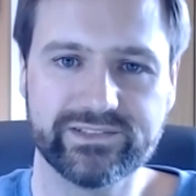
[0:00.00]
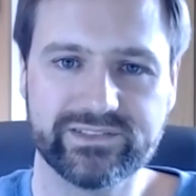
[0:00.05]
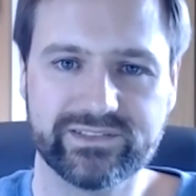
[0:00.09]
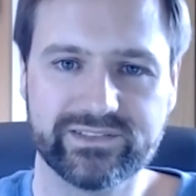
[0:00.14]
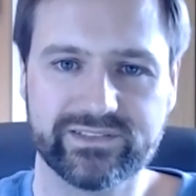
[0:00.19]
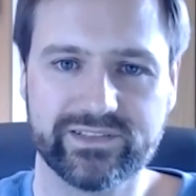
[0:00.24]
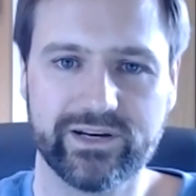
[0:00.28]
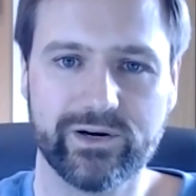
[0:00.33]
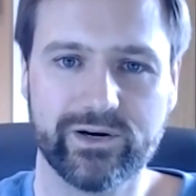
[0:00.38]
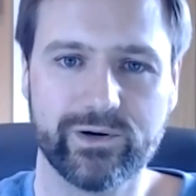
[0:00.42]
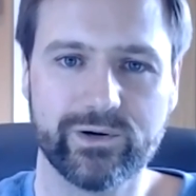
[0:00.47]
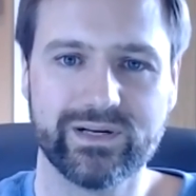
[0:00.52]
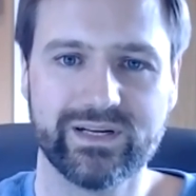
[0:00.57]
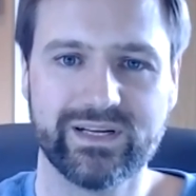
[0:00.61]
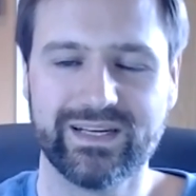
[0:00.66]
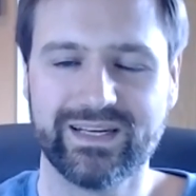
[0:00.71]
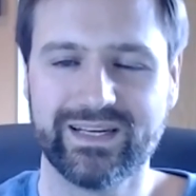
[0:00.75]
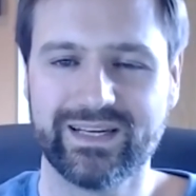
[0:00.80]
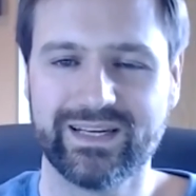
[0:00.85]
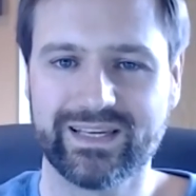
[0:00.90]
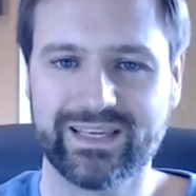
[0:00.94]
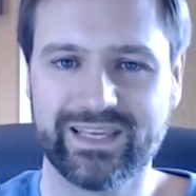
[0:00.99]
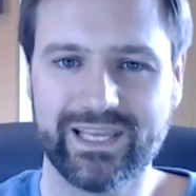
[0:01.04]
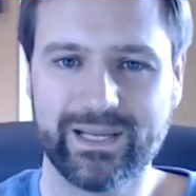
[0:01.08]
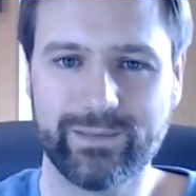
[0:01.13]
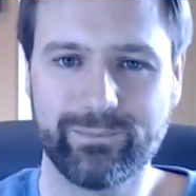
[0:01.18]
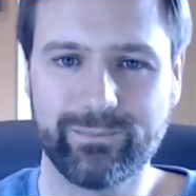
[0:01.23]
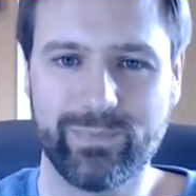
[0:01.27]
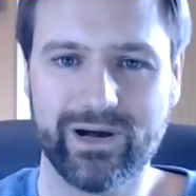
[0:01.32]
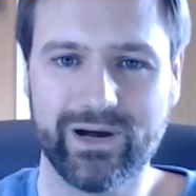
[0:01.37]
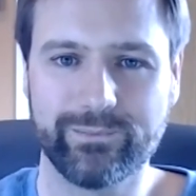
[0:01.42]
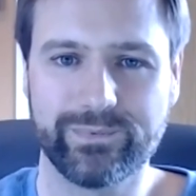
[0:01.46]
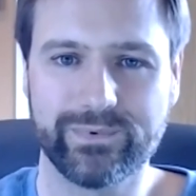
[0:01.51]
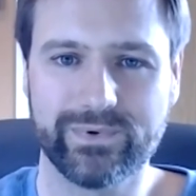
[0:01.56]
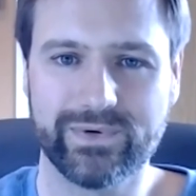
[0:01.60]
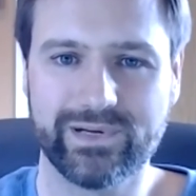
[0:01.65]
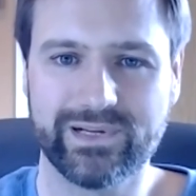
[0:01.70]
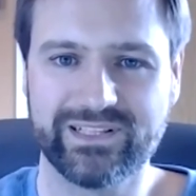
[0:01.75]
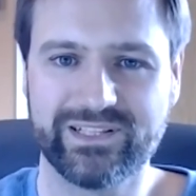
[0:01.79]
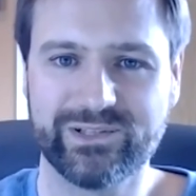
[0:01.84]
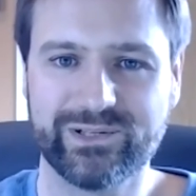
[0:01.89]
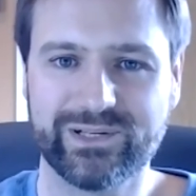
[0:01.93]
So keep up
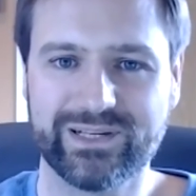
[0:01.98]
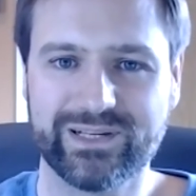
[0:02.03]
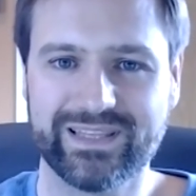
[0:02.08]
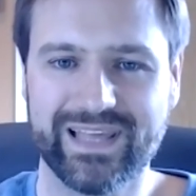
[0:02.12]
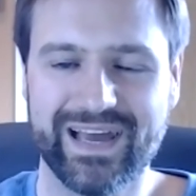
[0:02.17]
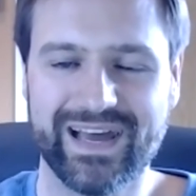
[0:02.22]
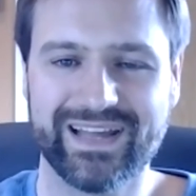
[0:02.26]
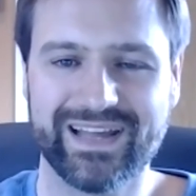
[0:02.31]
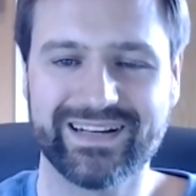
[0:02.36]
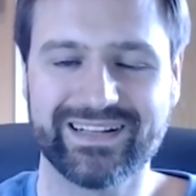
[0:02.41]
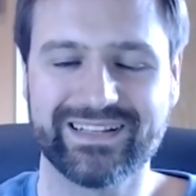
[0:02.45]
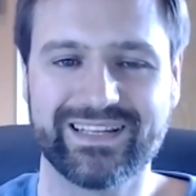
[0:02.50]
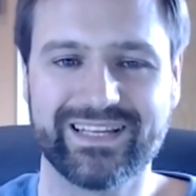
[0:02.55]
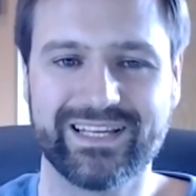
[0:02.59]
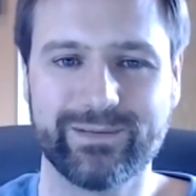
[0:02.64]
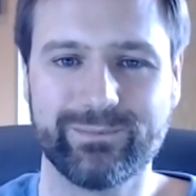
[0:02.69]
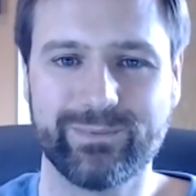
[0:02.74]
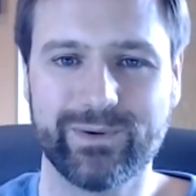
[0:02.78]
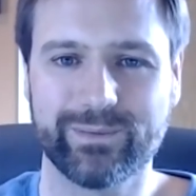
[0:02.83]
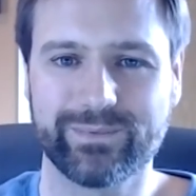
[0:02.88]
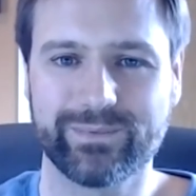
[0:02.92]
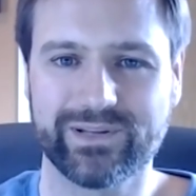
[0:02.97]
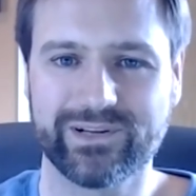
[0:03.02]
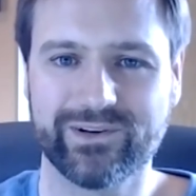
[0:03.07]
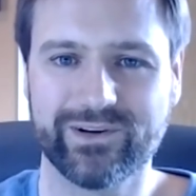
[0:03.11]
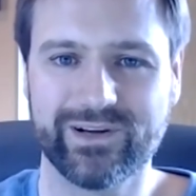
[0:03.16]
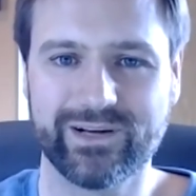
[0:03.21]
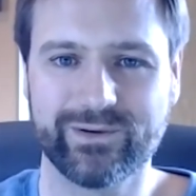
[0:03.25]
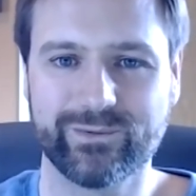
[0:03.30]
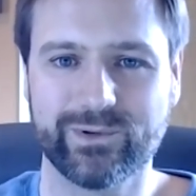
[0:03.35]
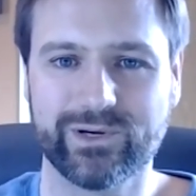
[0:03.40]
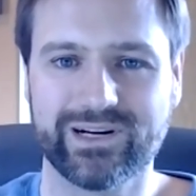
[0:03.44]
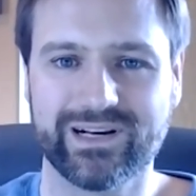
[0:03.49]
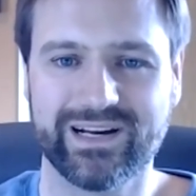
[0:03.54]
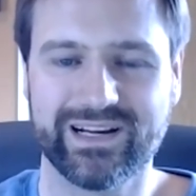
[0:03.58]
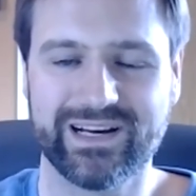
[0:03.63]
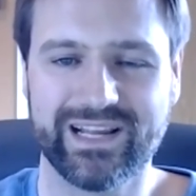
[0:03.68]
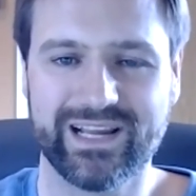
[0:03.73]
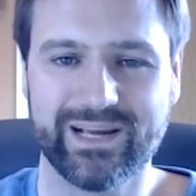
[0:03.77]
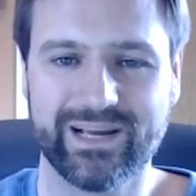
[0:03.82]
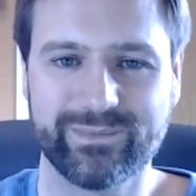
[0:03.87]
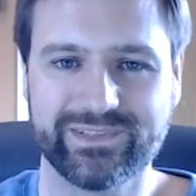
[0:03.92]
doing that and keep up the great work
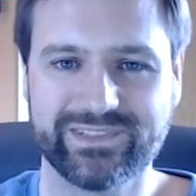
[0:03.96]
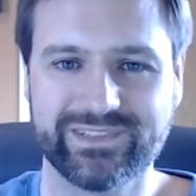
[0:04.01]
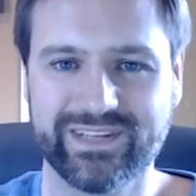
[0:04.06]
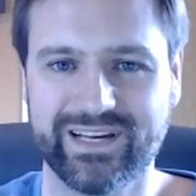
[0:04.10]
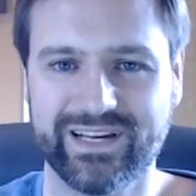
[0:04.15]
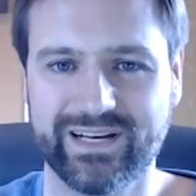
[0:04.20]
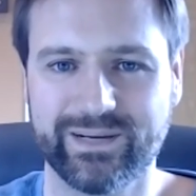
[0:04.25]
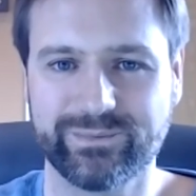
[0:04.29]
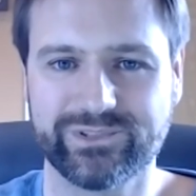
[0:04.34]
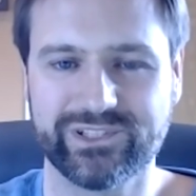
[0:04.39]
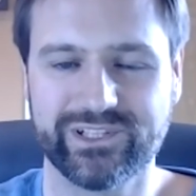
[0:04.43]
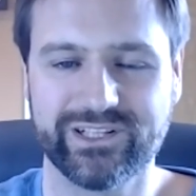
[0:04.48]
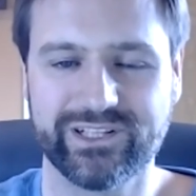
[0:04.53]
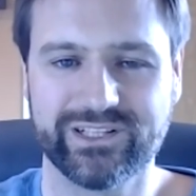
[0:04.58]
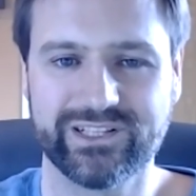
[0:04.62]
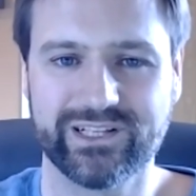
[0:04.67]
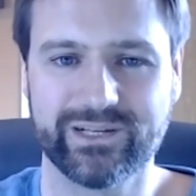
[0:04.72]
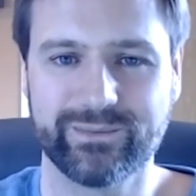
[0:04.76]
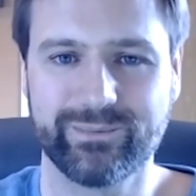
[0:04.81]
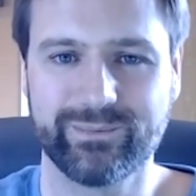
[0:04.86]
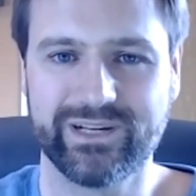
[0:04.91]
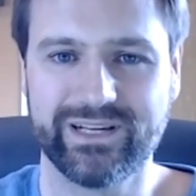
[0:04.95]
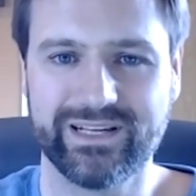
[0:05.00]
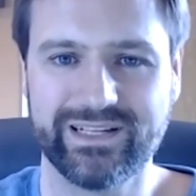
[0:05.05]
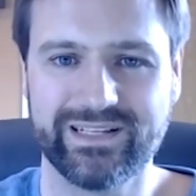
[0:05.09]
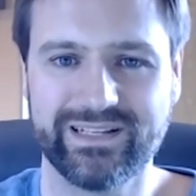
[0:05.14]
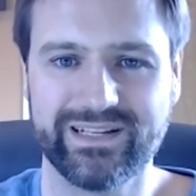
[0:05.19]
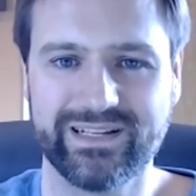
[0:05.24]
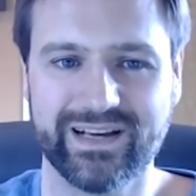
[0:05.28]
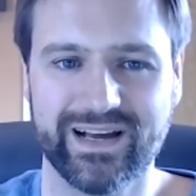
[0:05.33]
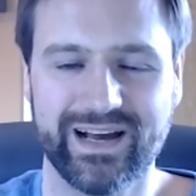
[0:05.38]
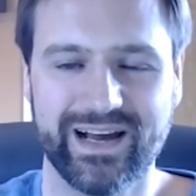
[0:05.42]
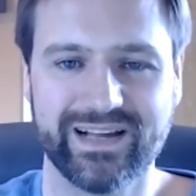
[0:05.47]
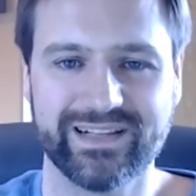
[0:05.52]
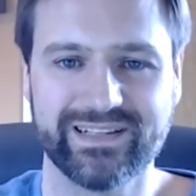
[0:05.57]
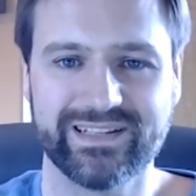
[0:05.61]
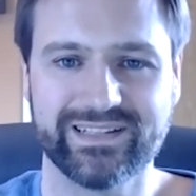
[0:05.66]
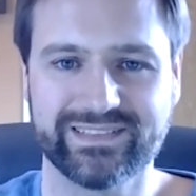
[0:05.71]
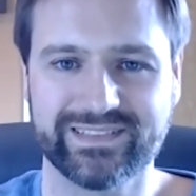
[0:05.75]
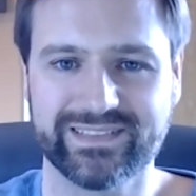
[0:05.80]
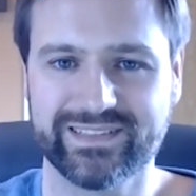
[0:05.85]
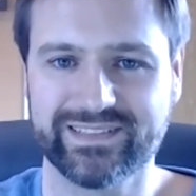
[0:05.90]
on Amazon. I'm sure you're going to be
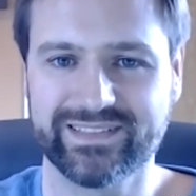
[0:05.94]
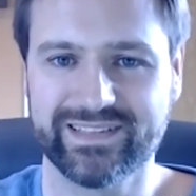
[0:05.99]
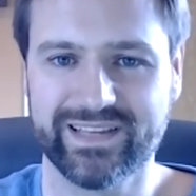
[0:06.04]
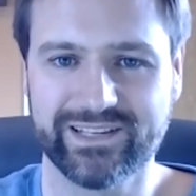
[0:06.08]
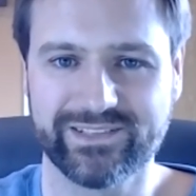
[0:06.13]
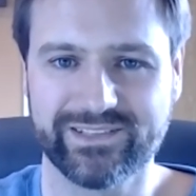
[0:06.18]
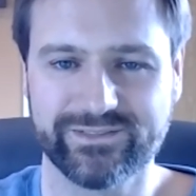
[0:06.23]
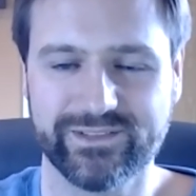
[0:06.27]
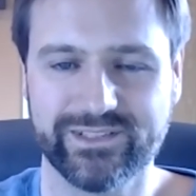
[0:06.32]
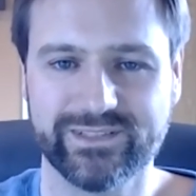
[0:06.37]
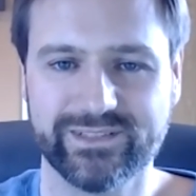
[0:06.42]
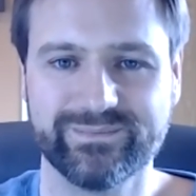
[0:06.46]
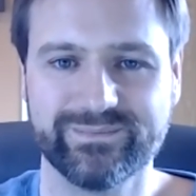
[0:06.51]
highly successful.